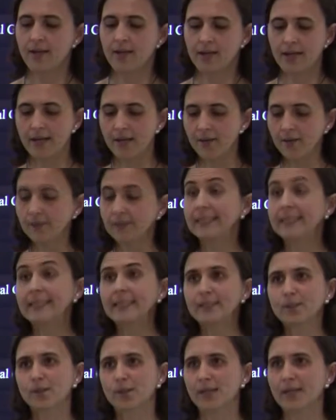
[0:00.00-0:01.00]
Now, this
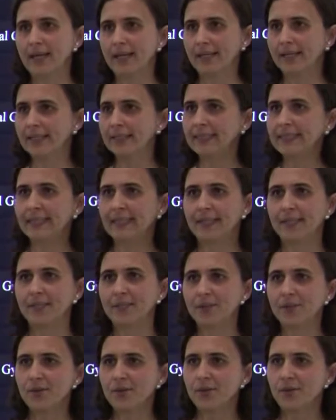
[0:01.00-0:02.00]
is all nice,
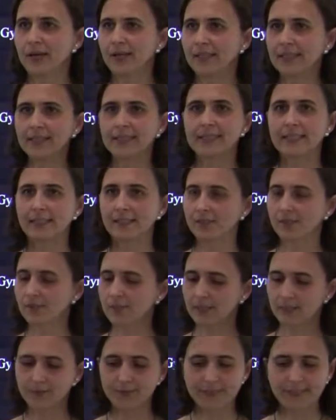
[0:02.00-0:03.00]
and you know, I can tell you
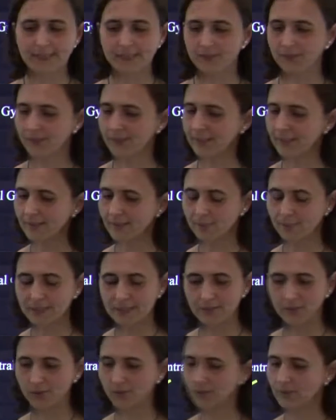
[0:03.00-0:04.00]
that FreeSurfer has
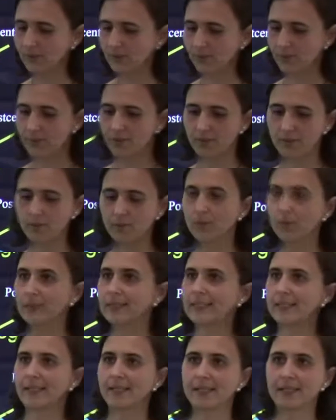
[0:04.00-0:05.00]
been used for
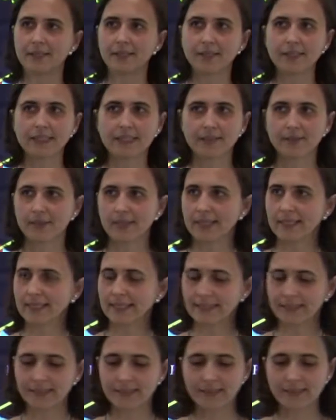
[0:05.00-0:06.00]
almost 10 years
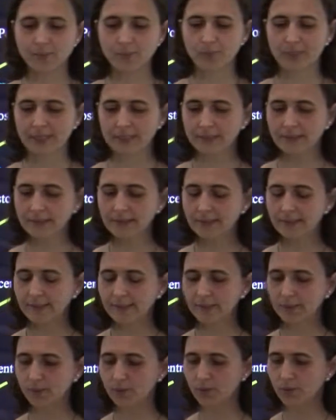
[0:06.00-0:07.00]
analyzing these brains,
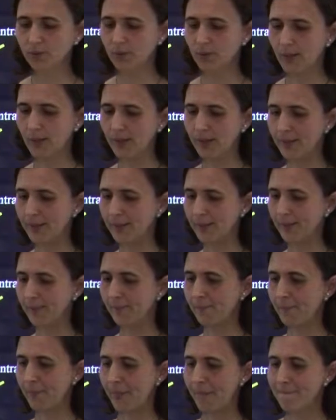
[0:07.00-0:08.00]
so
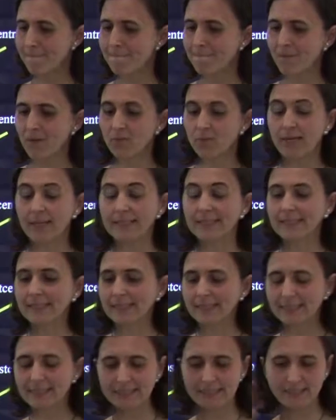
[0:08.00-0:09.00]
um, why did
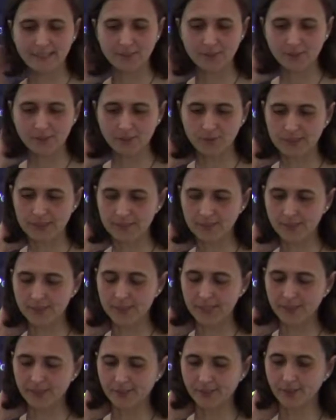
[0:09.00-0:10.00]
I start, you know, the
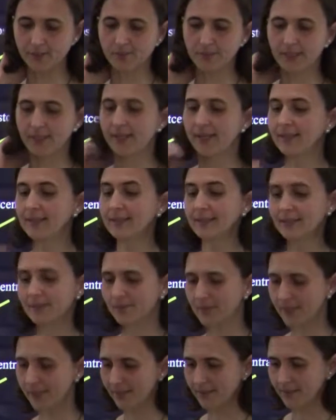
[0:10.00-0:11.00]
introduction with that,
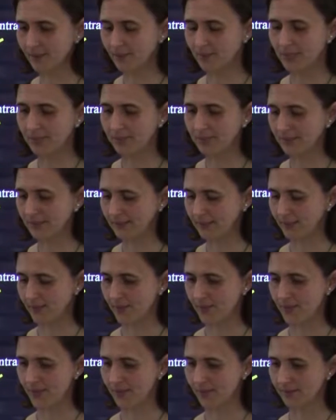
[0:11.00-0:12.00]
and where are the babies, you
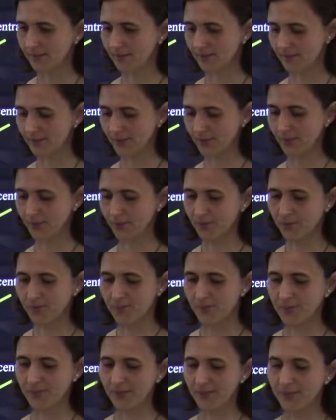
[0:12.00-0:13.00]
know, that, you know,
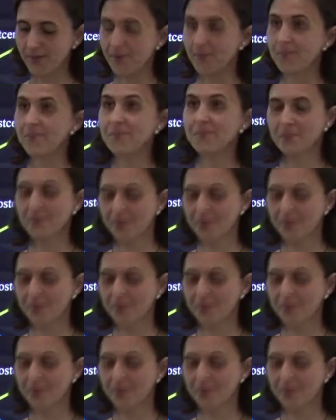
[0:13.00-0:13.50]
the, um,